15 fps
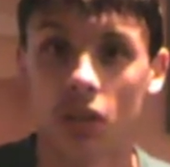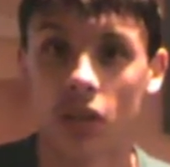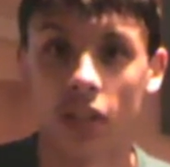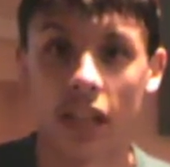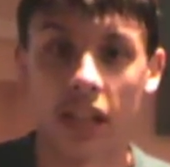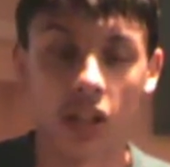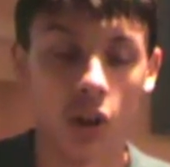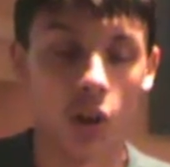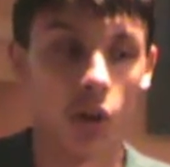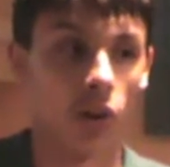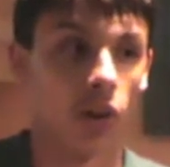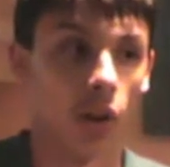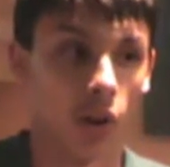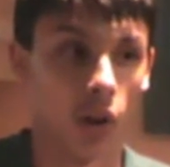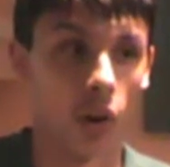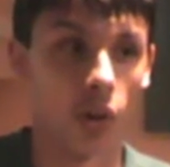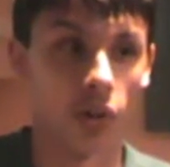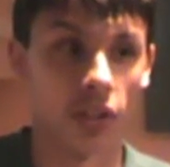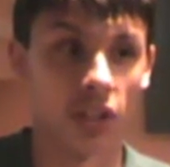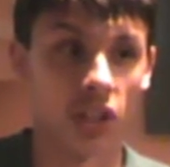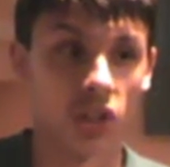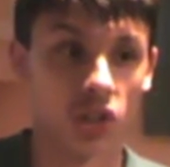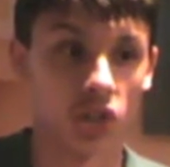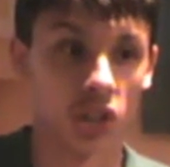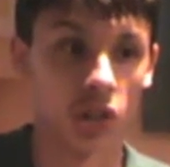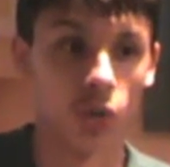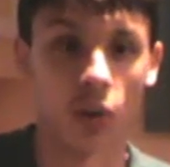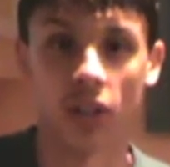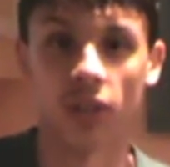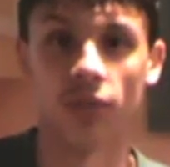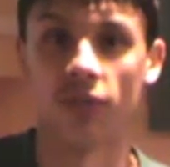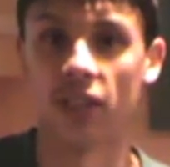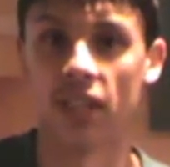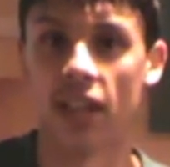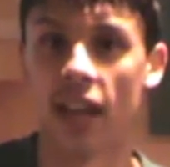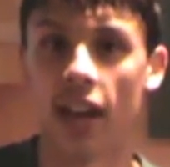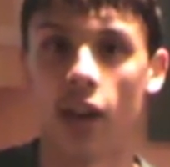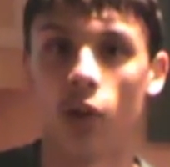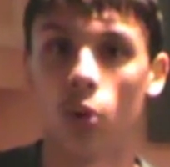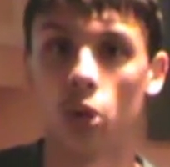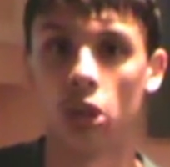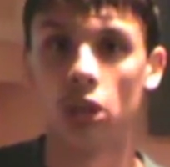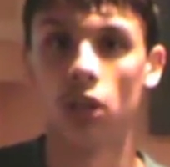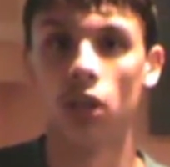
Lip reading: Like, are these irrelevant now?